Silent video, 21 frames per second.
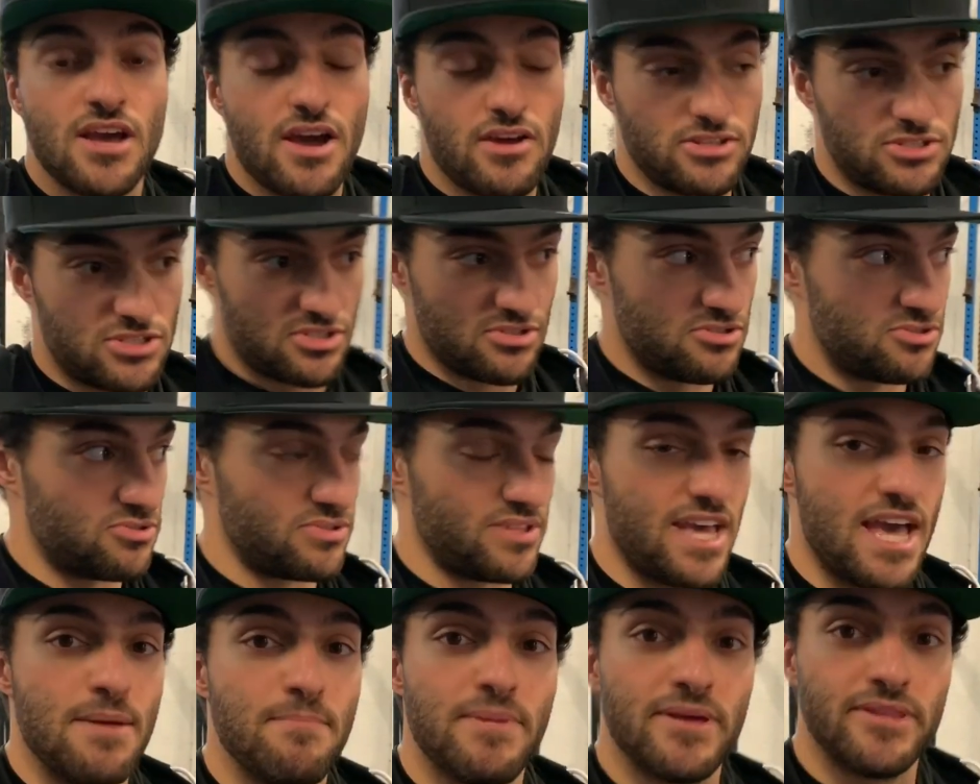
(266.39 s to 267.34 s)
And as soon as you
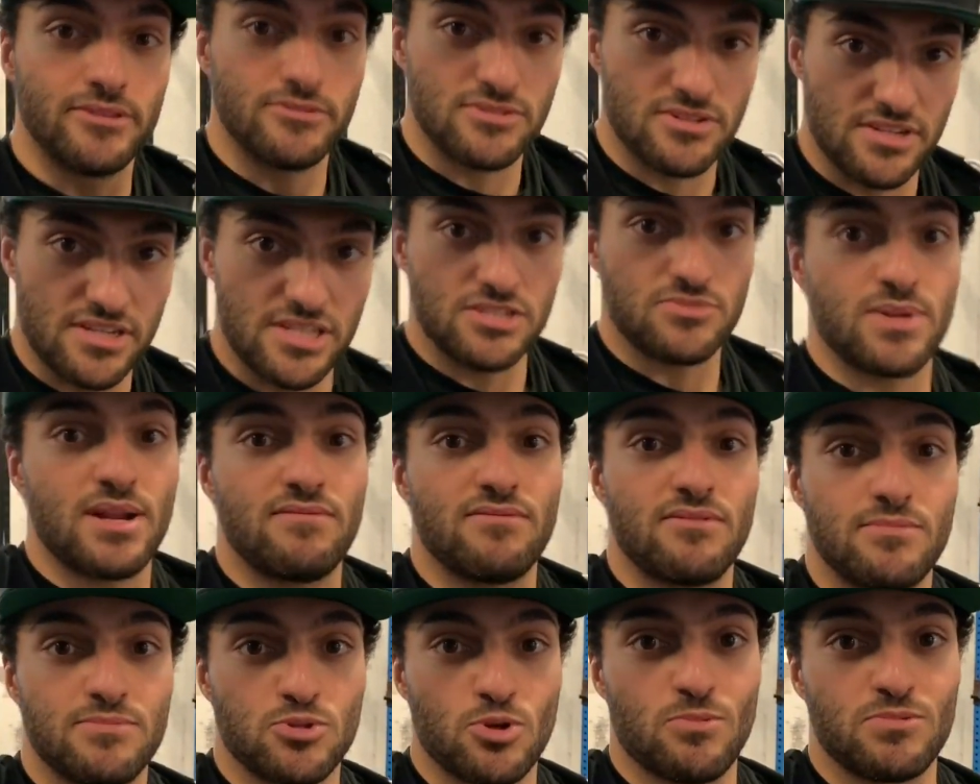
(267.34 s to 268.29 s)
land, bend those knees,
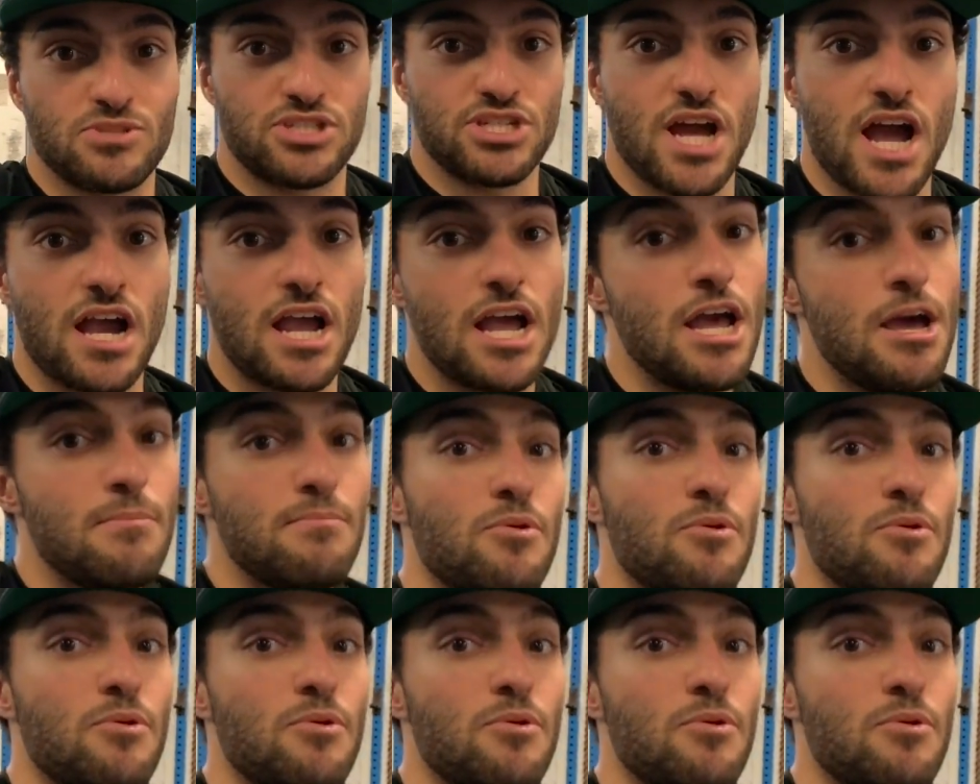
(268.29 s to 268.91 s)
whatever, absorb the shock.